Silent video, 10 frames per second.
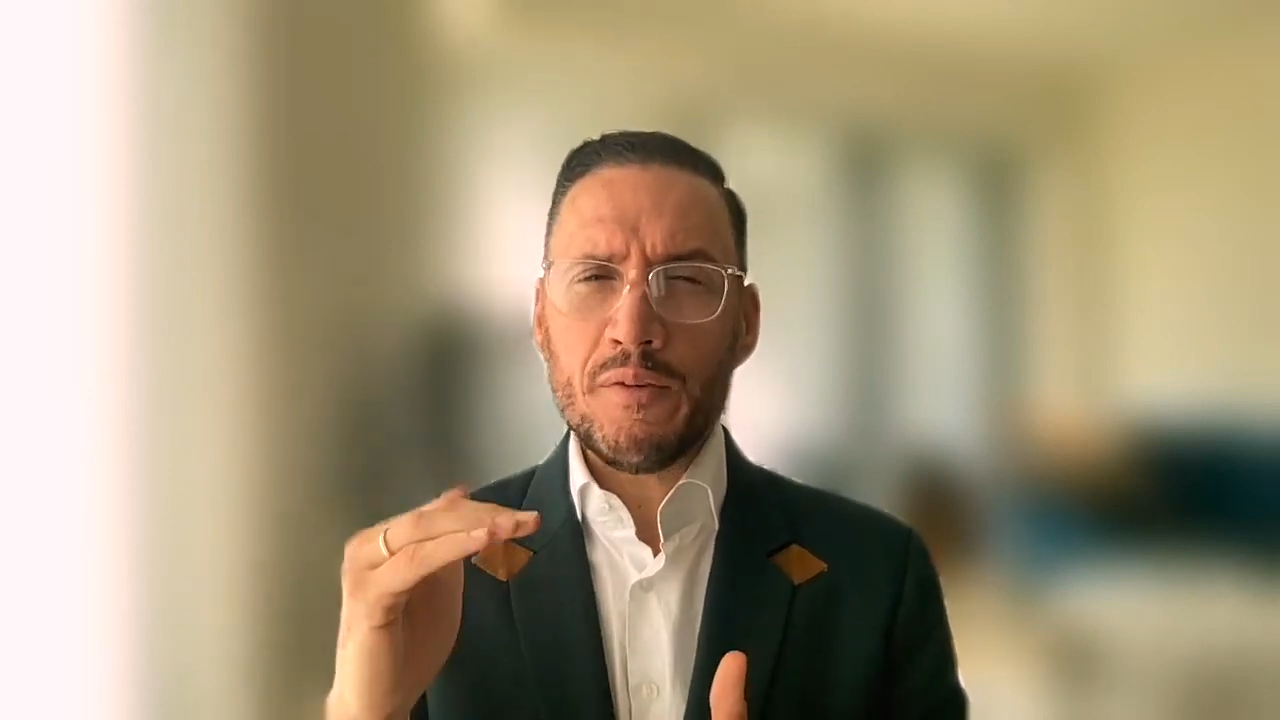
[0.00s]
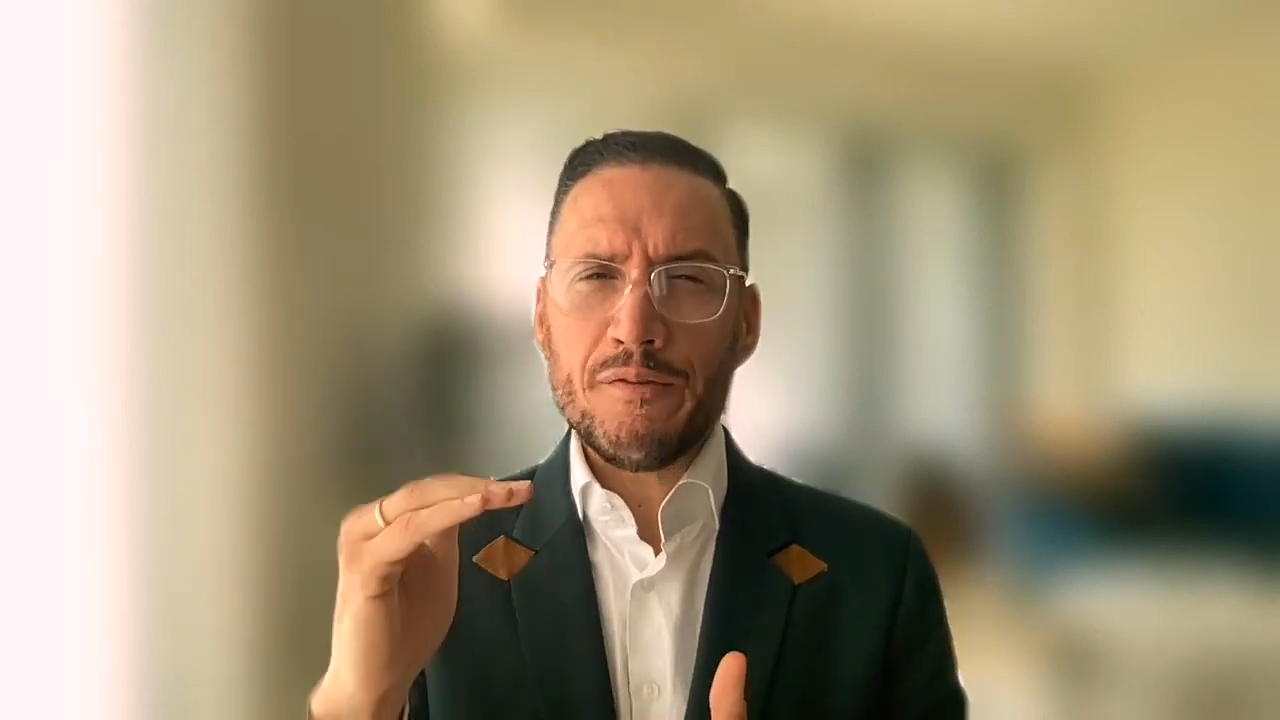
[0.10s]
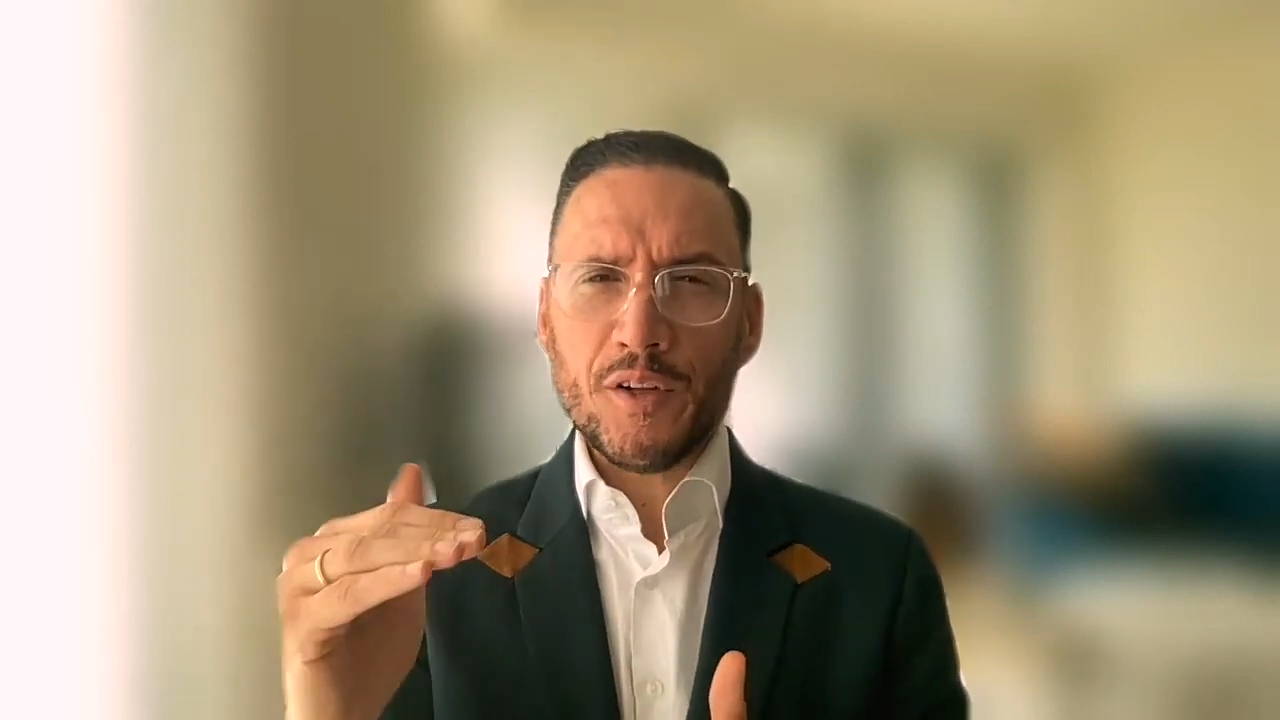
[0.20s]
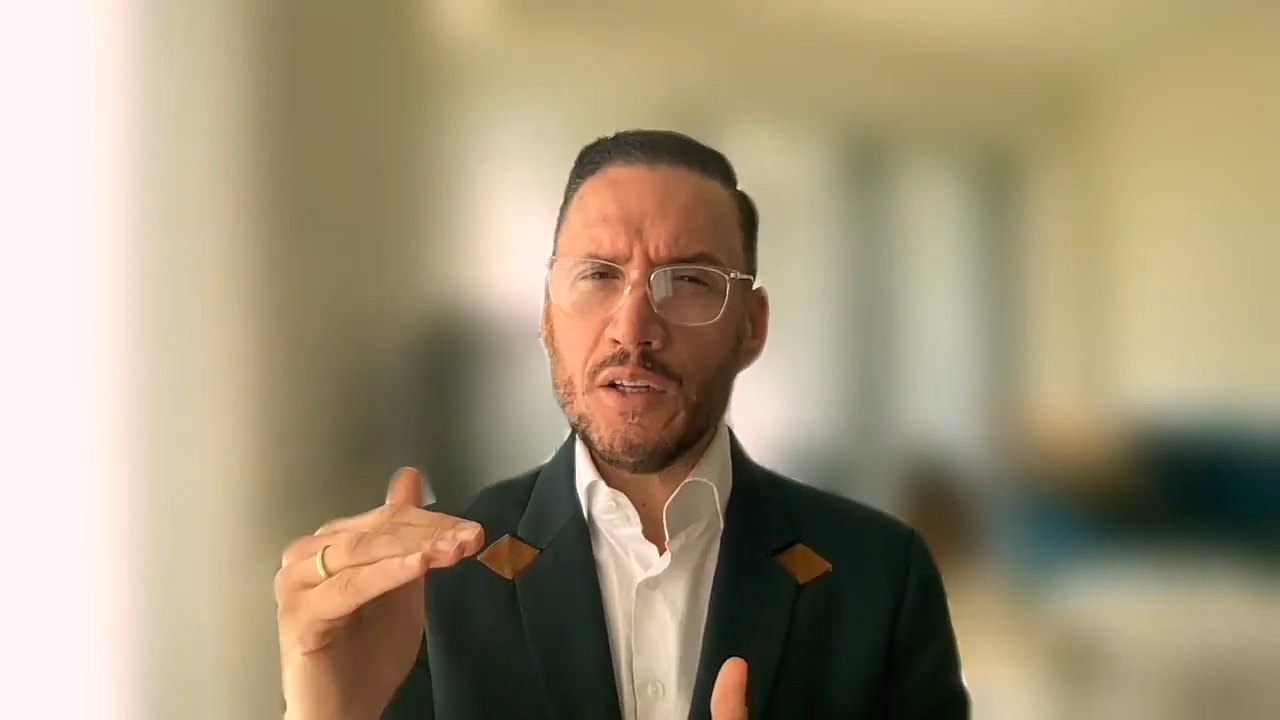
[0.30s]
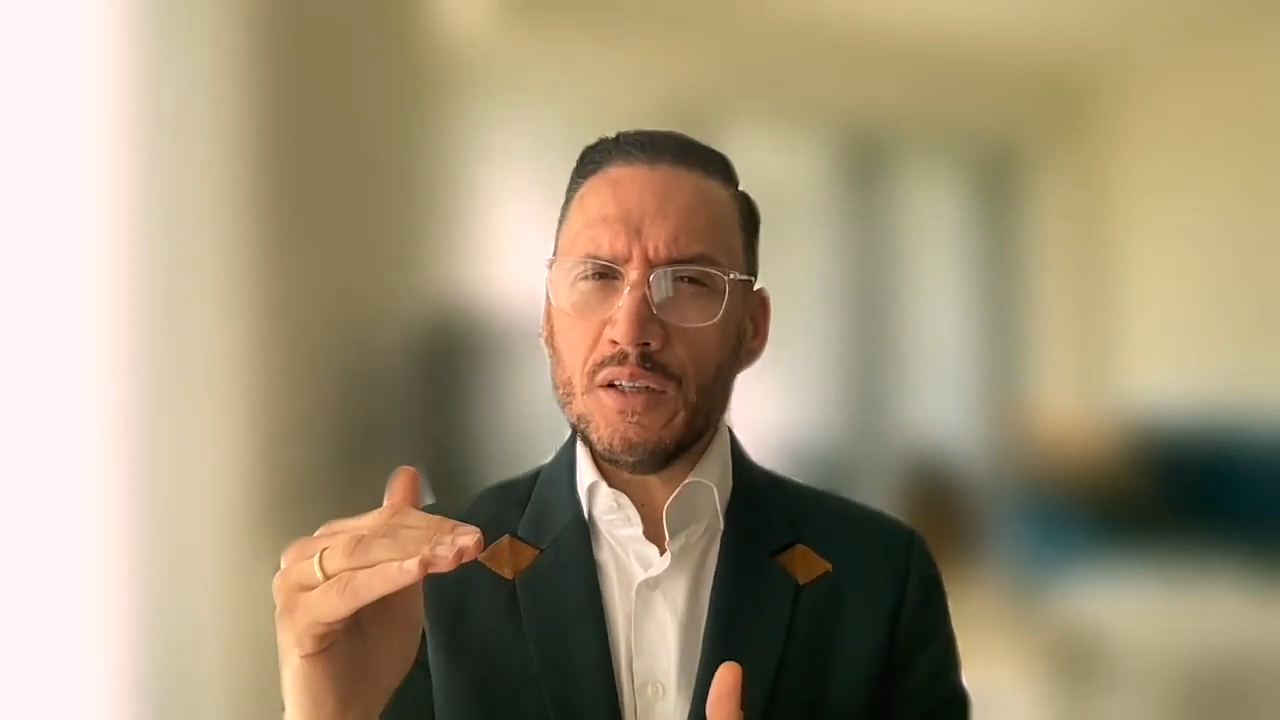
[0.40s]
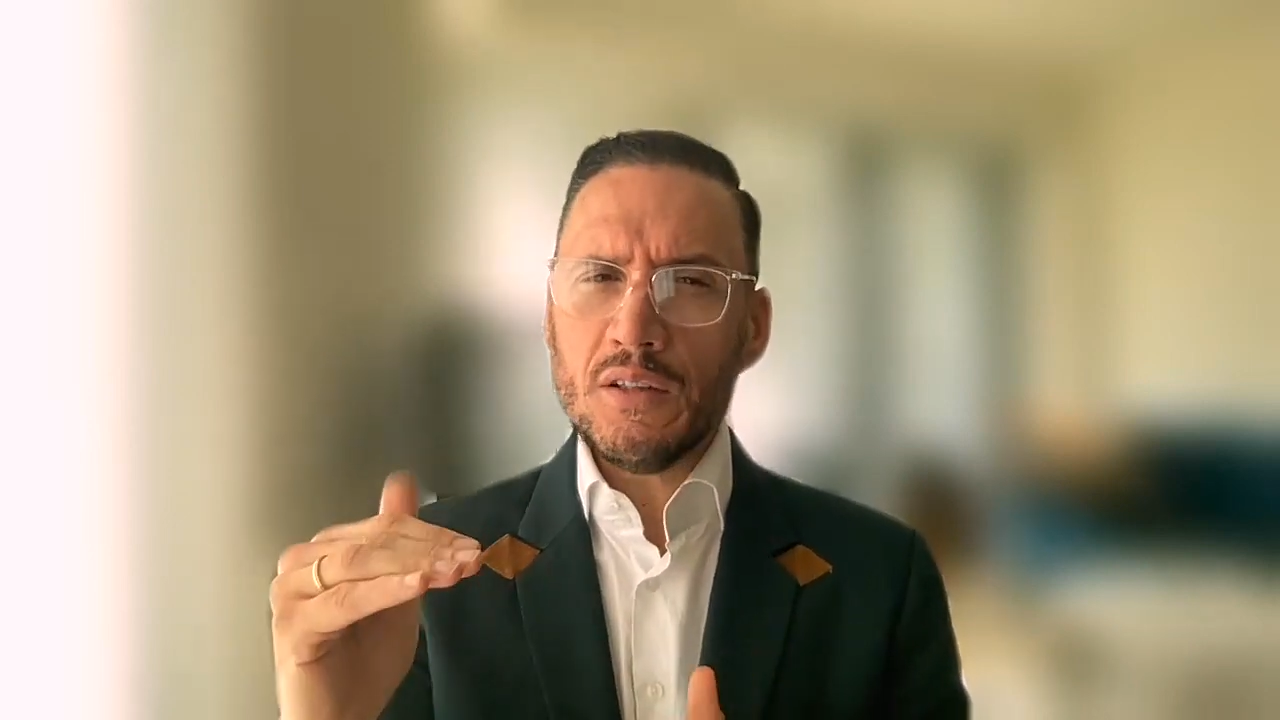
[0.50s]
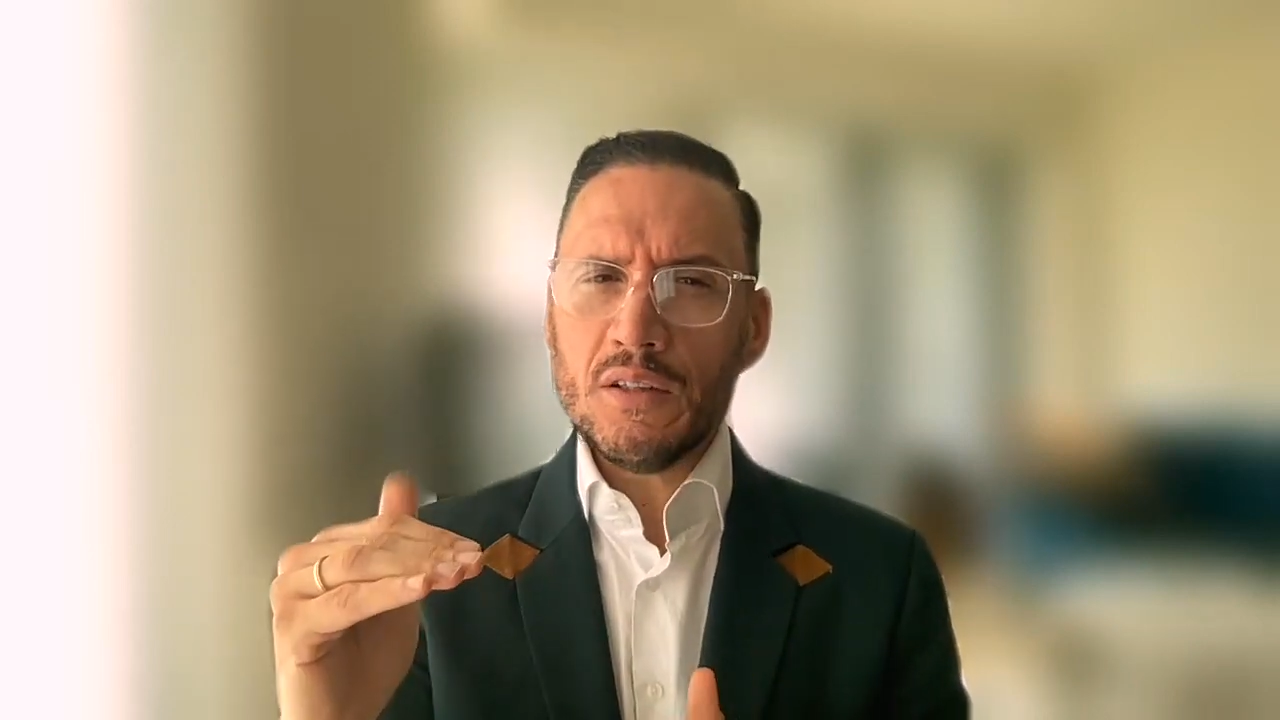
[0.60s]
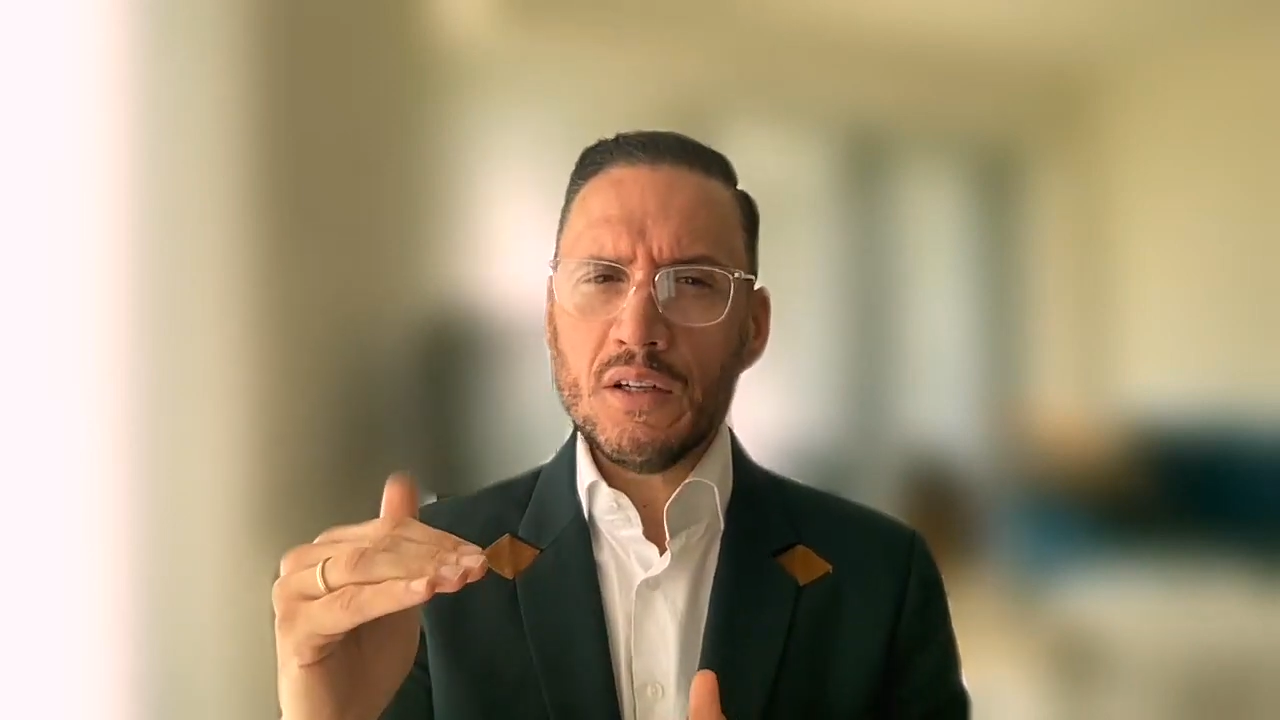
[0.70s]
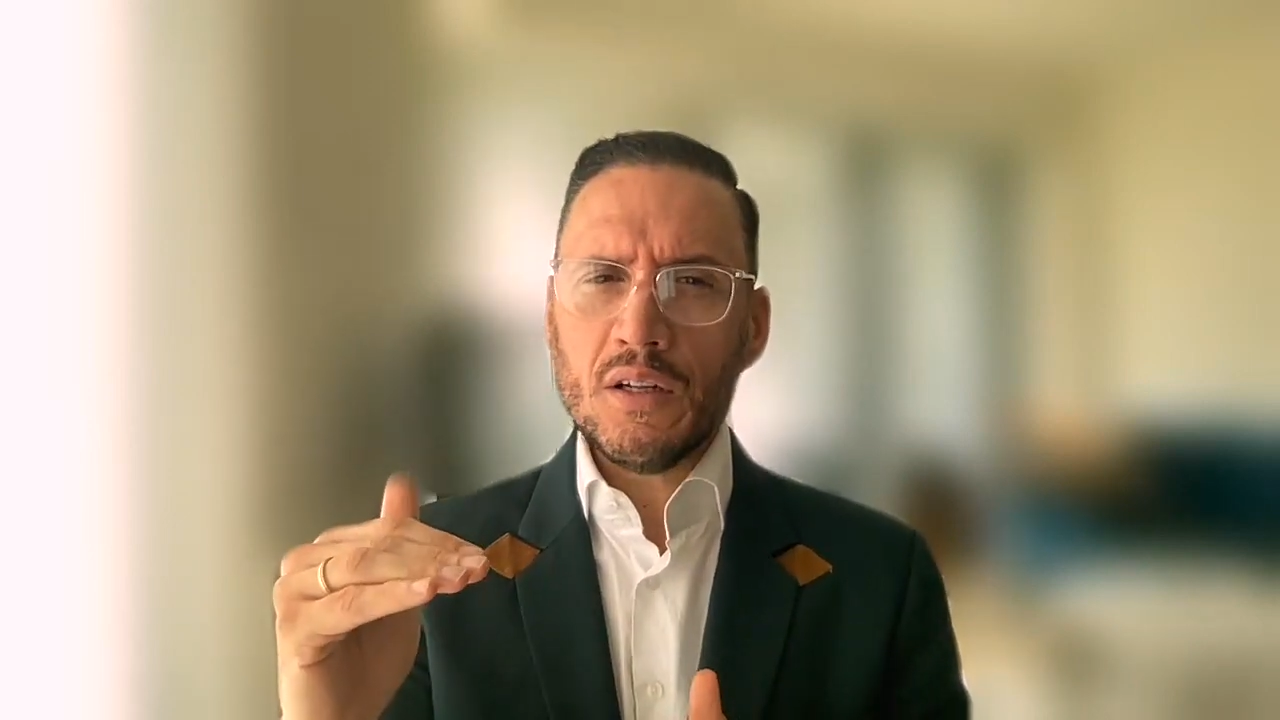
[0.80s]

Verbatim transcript: full,